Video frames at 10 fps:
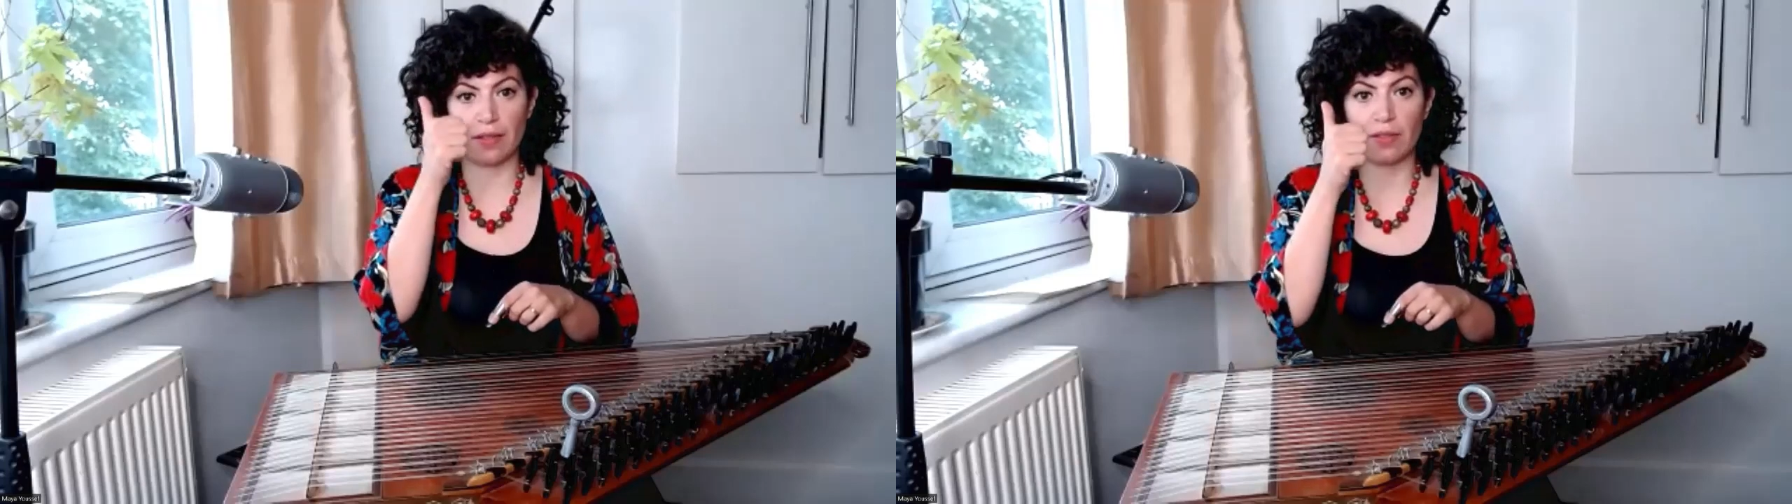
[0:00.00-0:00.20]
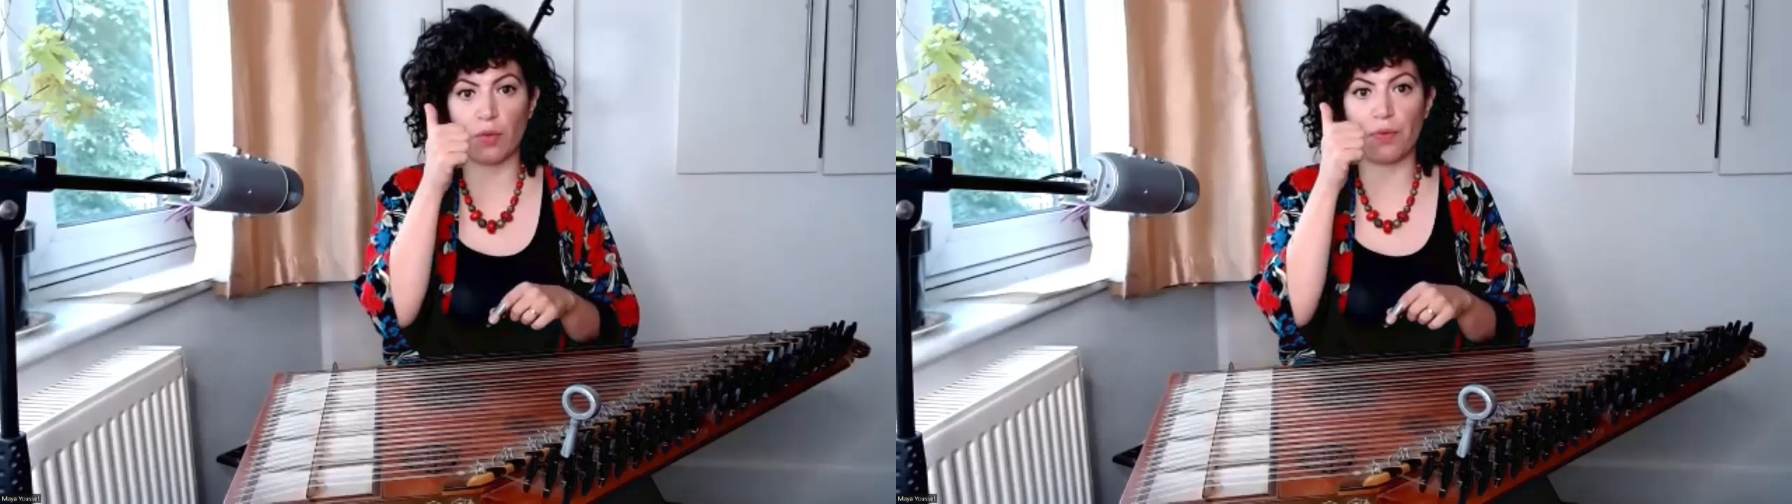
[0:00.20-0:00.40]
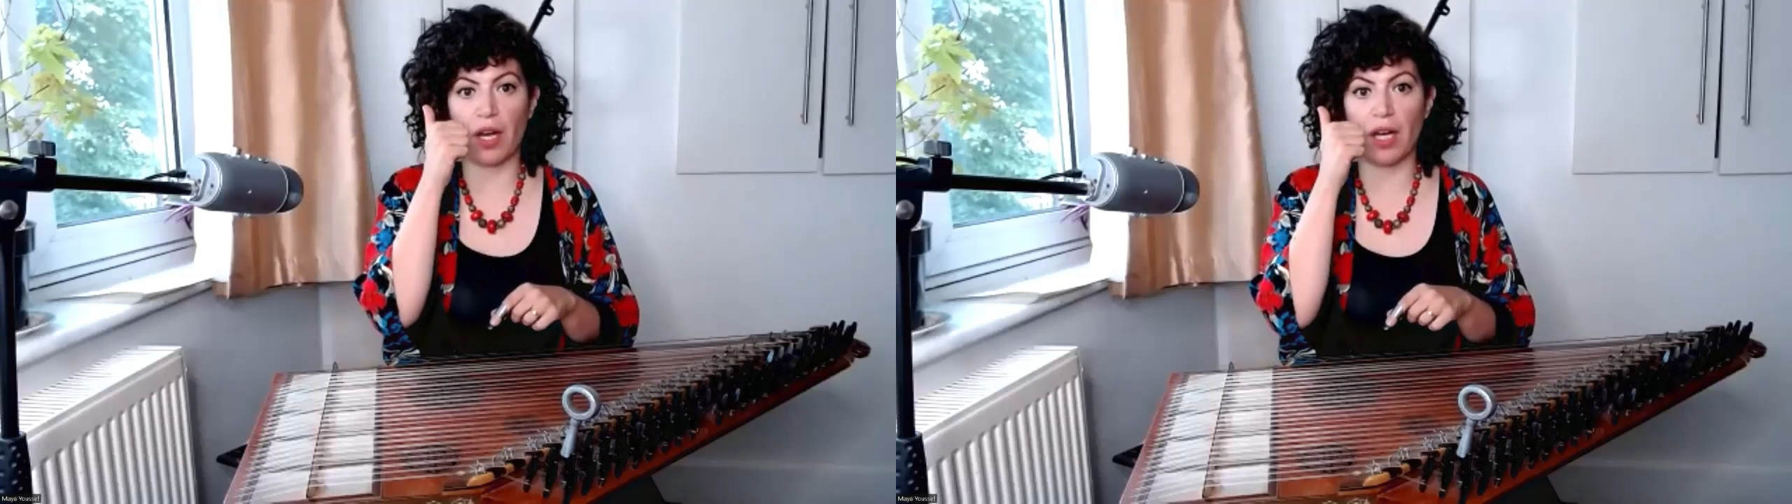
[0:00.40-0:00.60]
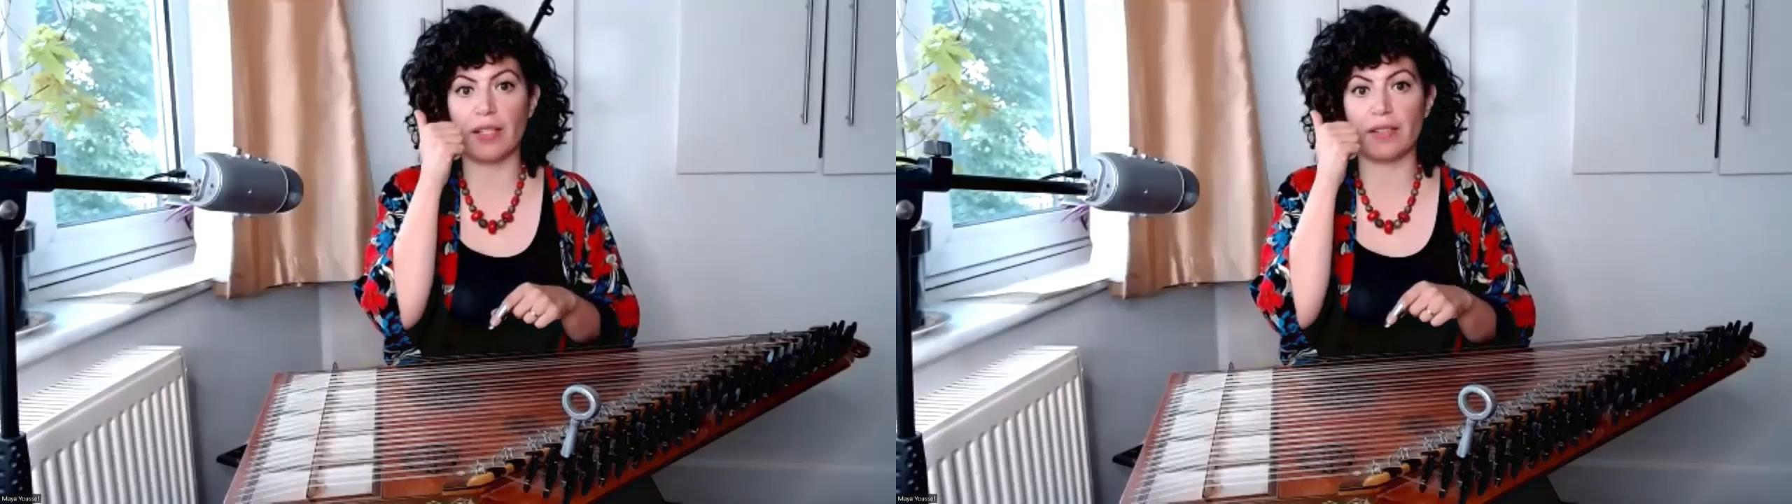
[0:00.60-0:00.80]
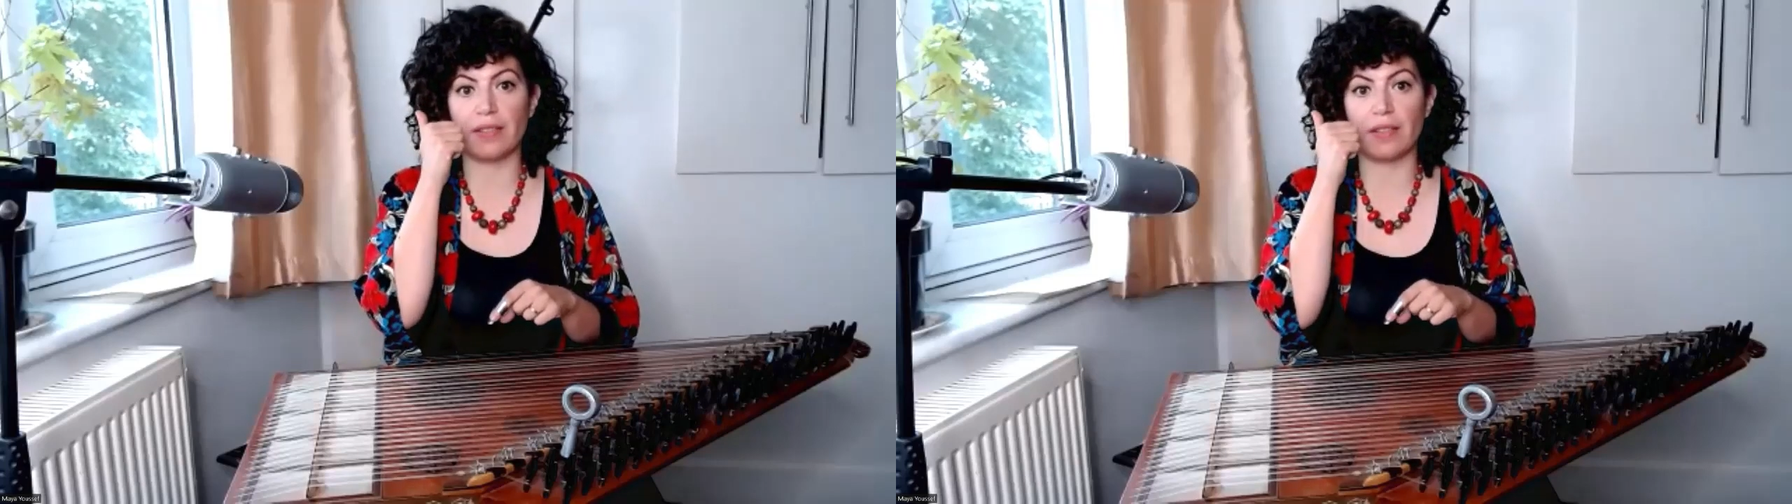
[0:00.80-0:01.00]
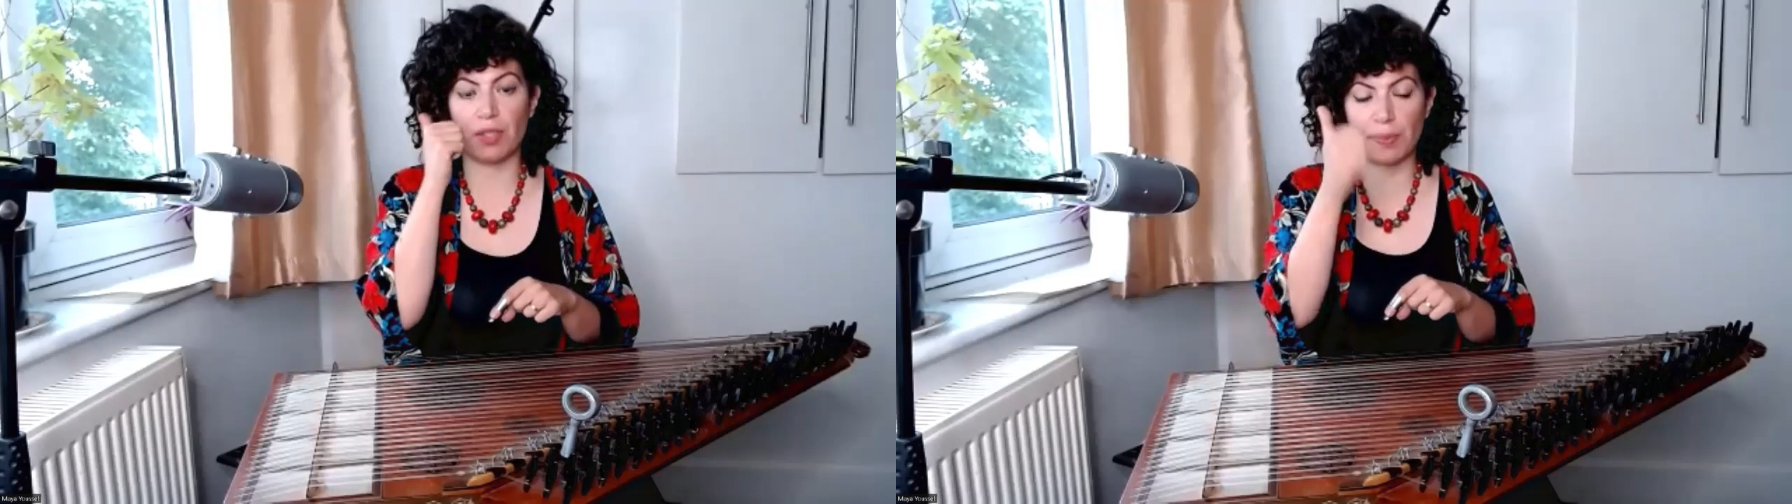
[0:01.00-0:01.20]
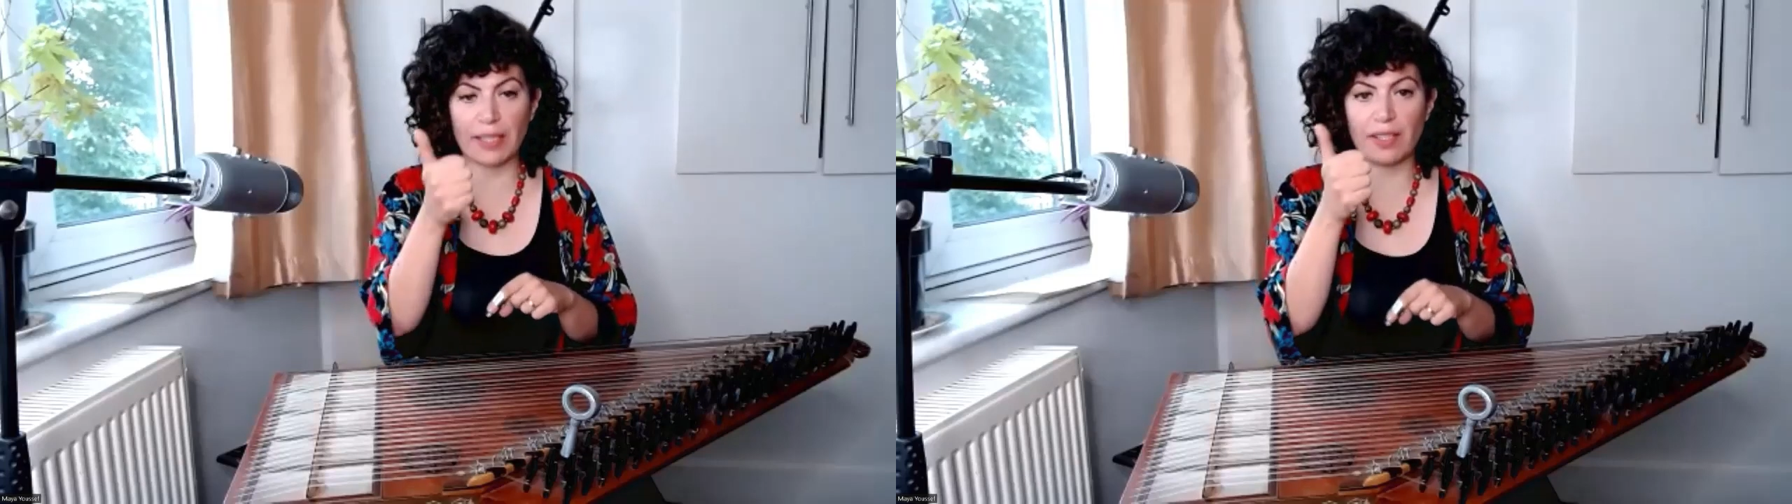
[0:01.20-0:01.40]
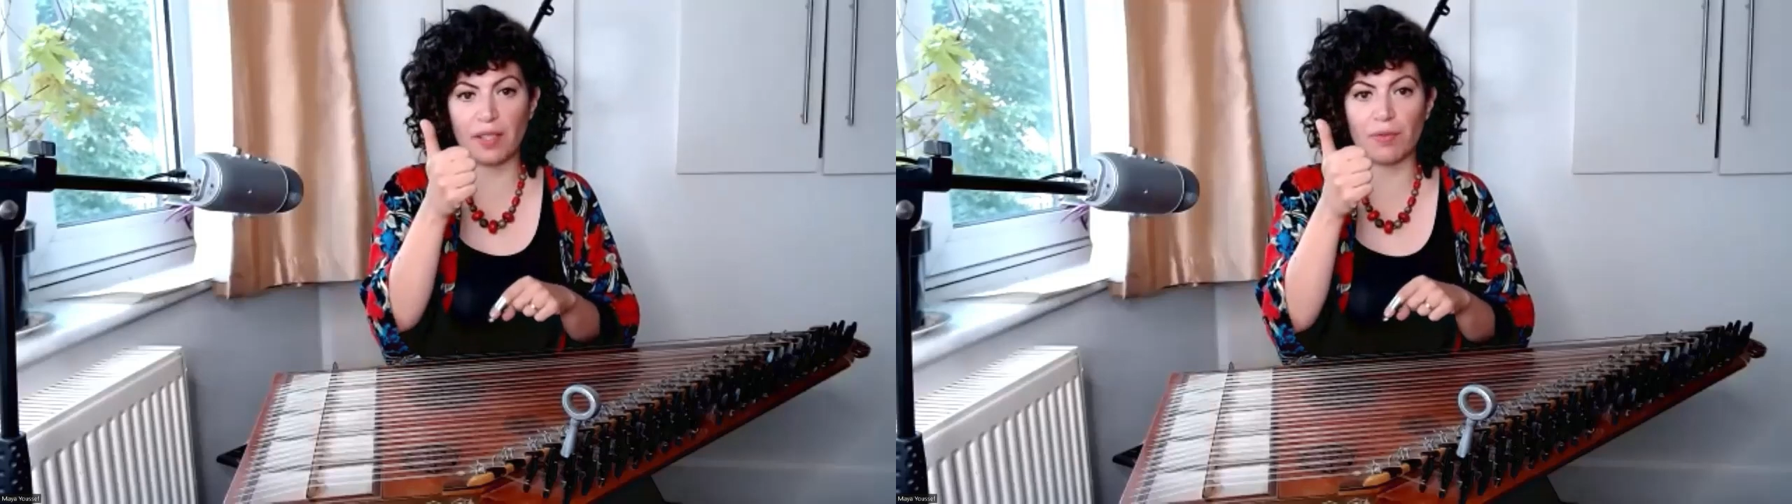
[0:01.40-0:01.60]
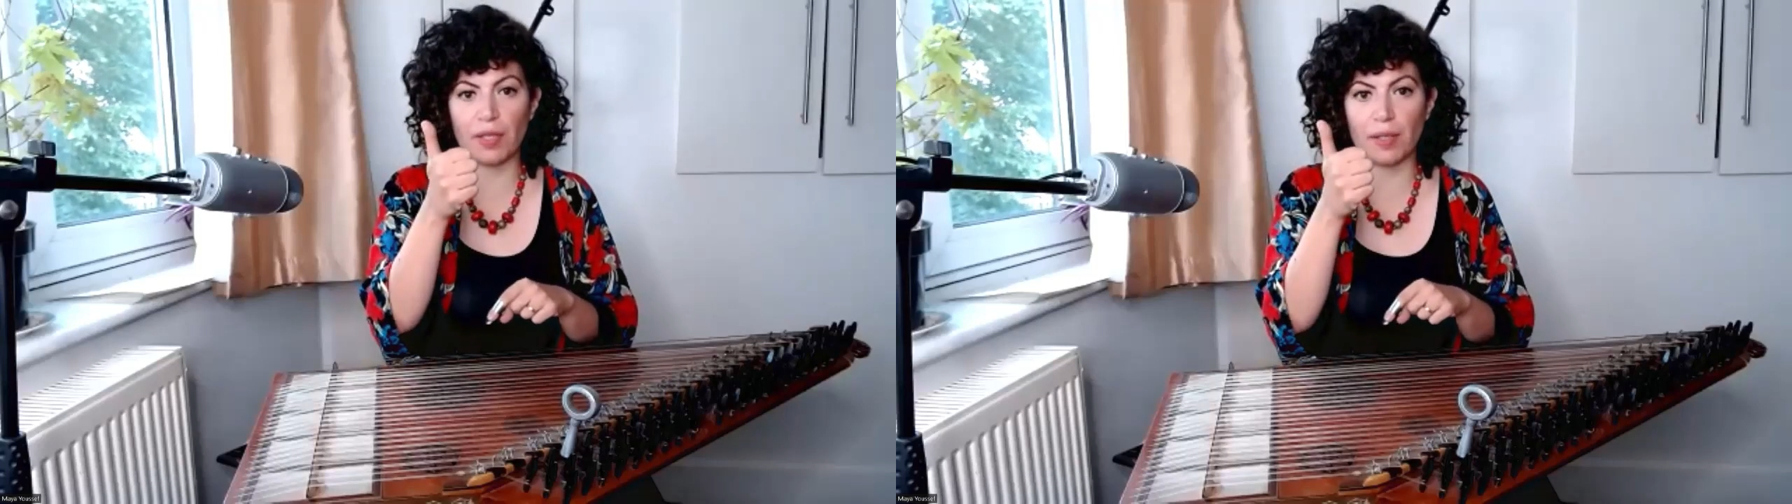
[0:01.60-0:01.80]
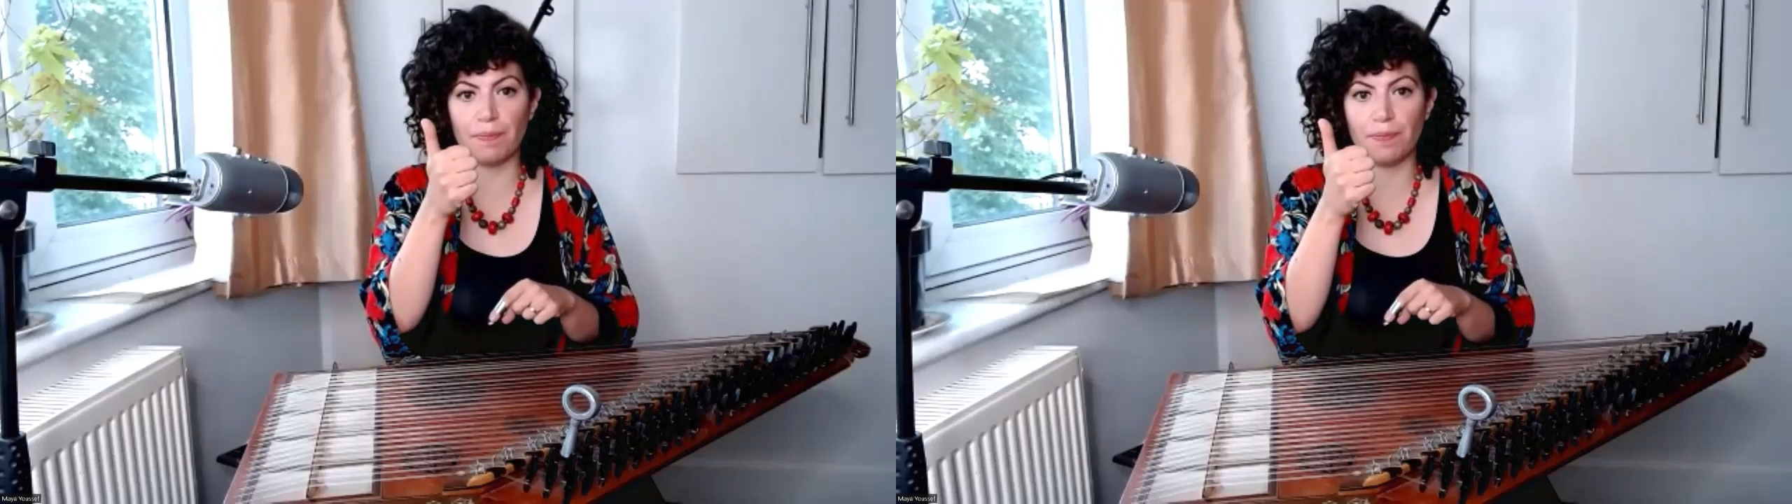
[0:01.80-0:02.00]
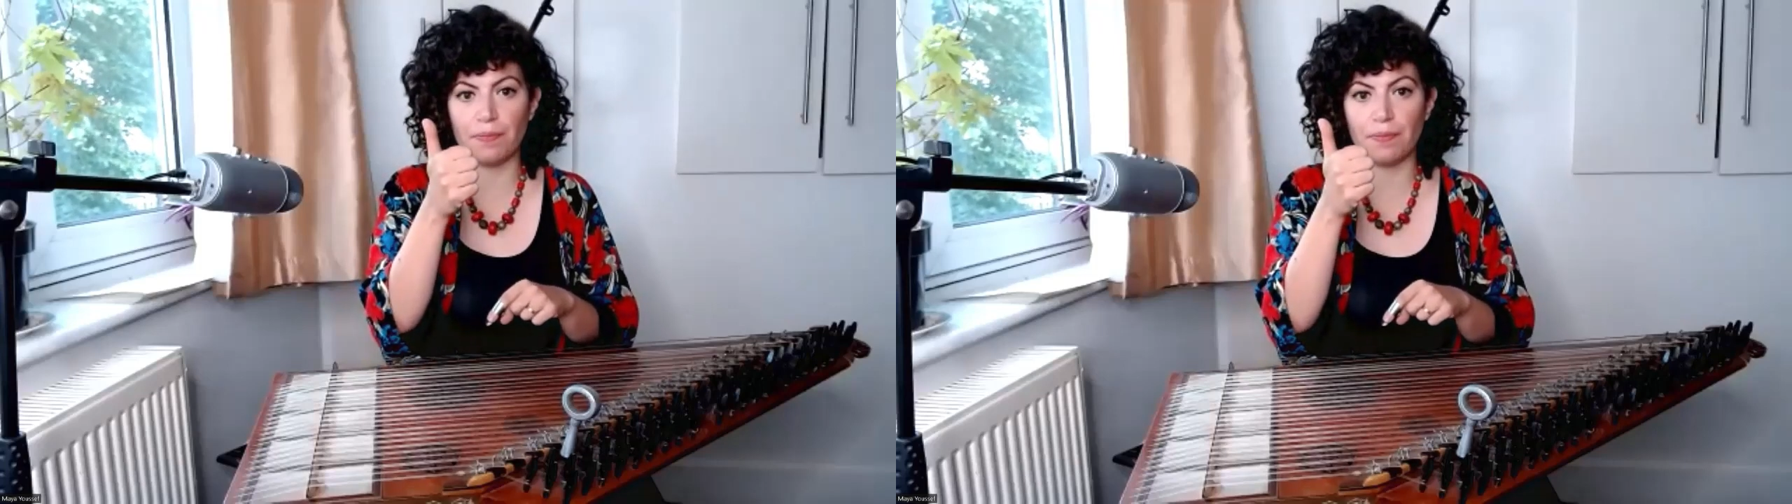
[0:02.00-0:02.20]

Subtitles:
so far is respecting the rhythm,